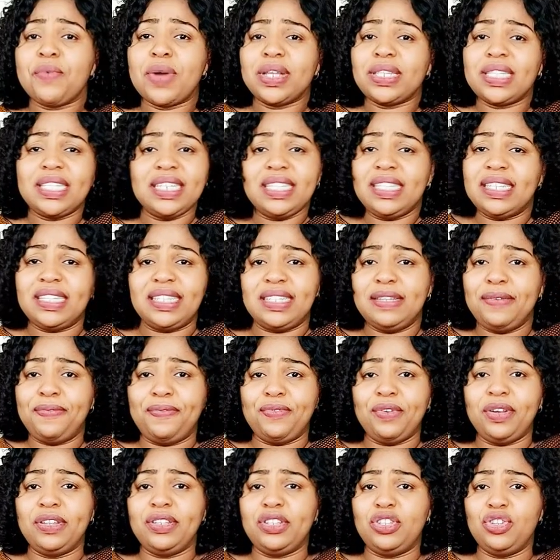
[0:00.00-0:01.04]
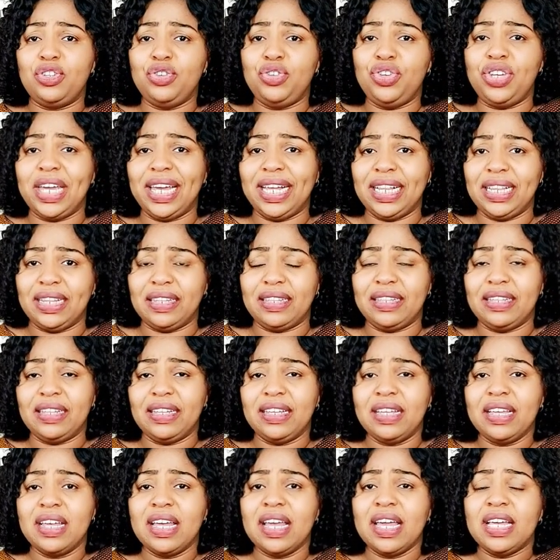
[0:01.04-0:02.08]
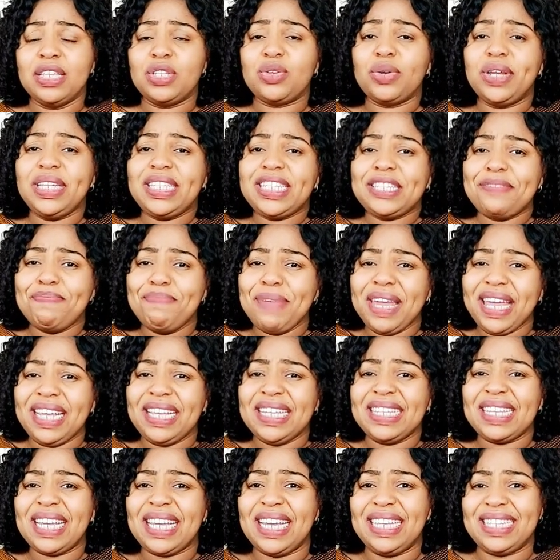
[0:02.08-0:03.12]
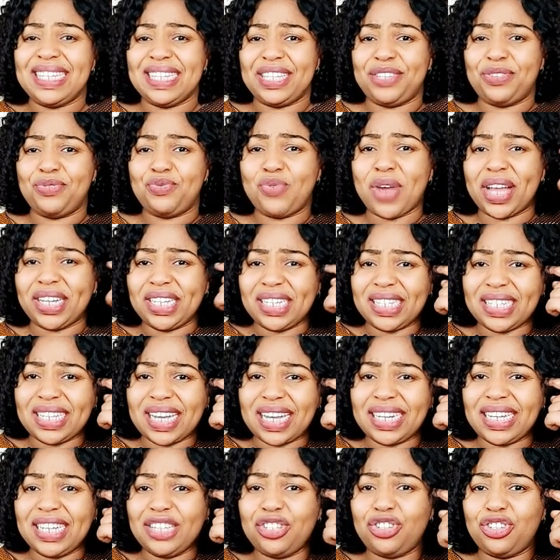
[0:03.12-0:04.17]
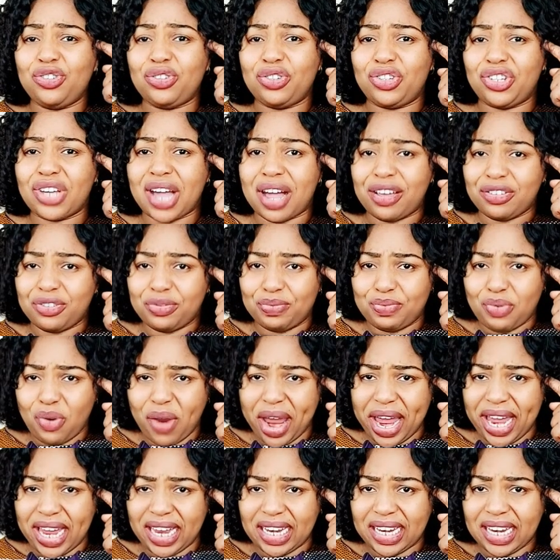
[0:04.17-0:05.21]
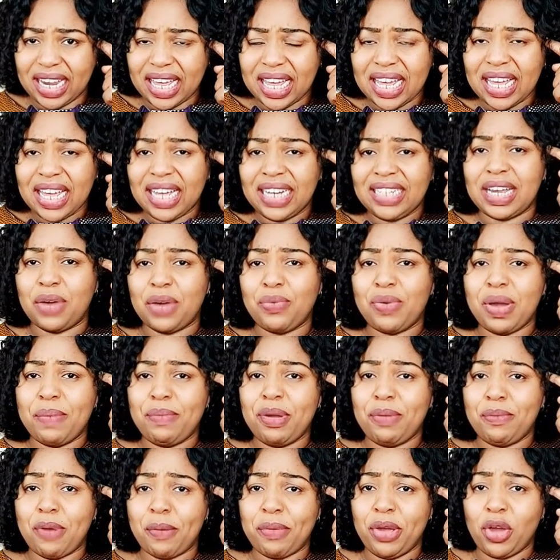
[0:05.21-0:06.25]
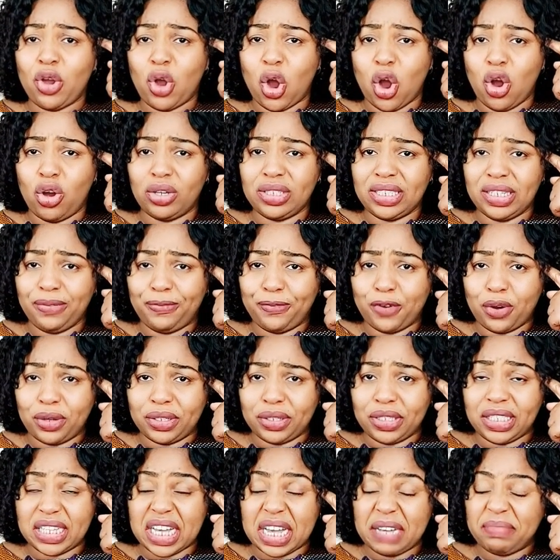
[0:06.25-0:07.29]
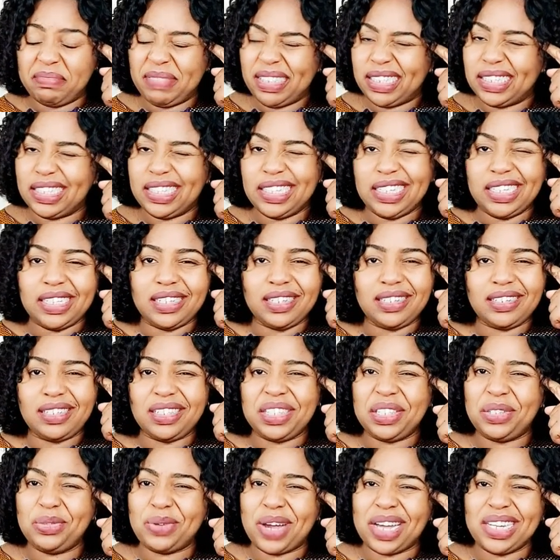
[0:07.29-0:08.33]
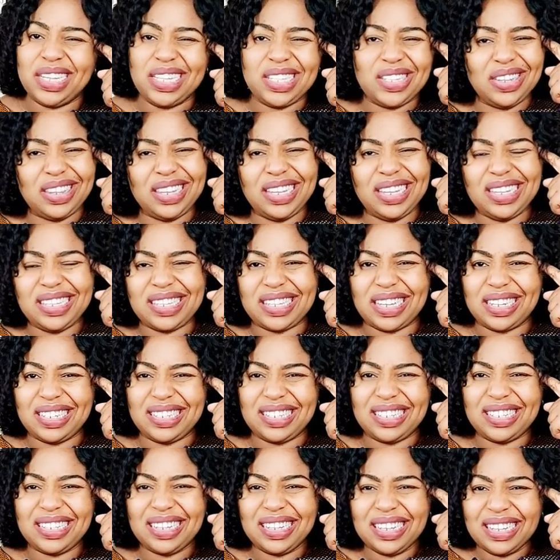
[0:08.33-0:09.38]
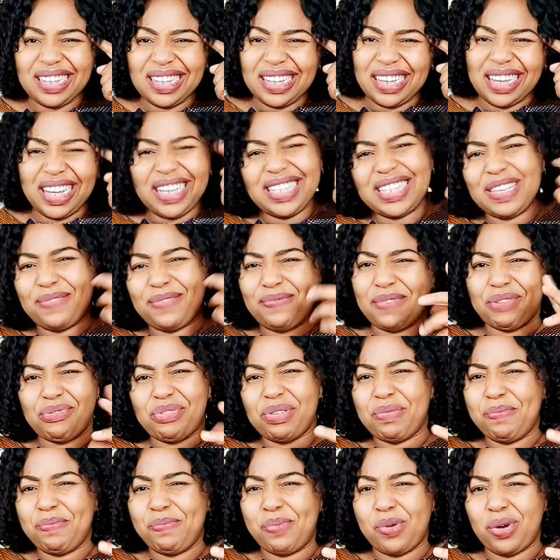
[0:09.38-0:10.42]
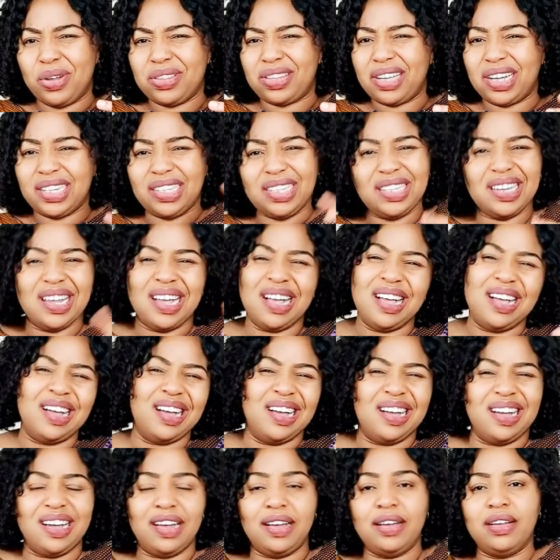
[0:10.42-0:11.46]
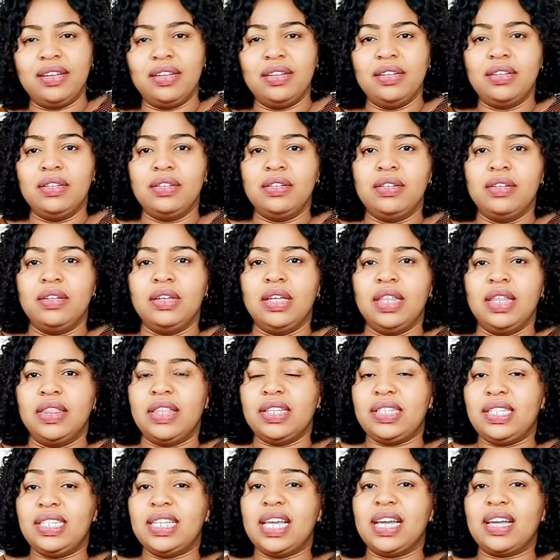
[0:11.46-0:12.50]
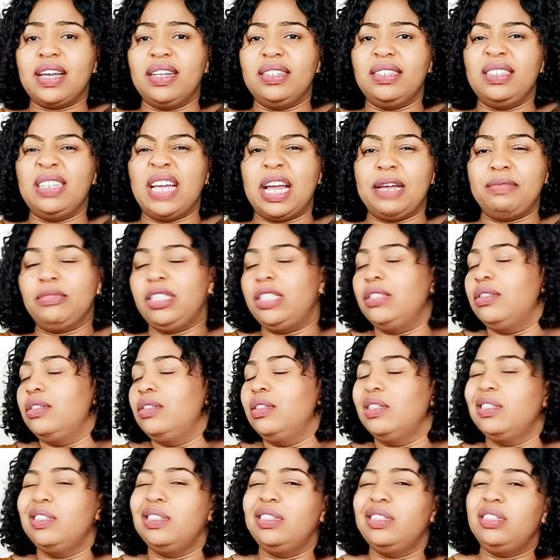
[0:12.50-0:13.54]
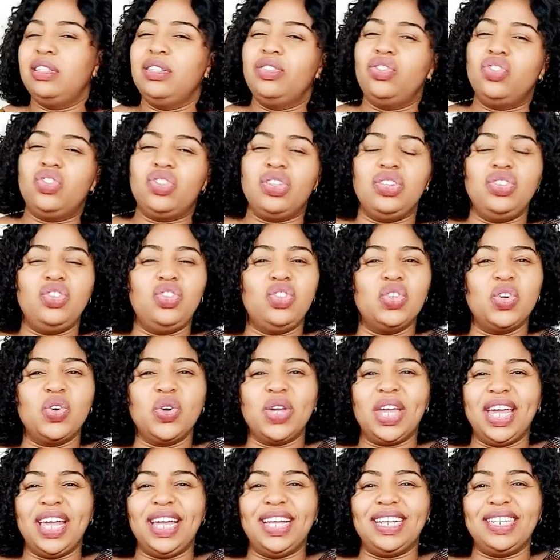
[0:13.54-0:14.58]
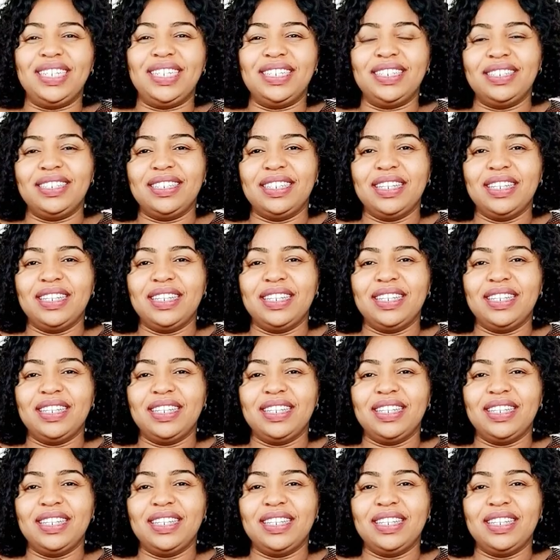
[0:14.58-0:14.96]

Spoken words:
What is the difference to yell? So it means it is registered into your child's brain that when my mommy called the first time, do I need to listen? Is it very important? No. The second time, she's still joking.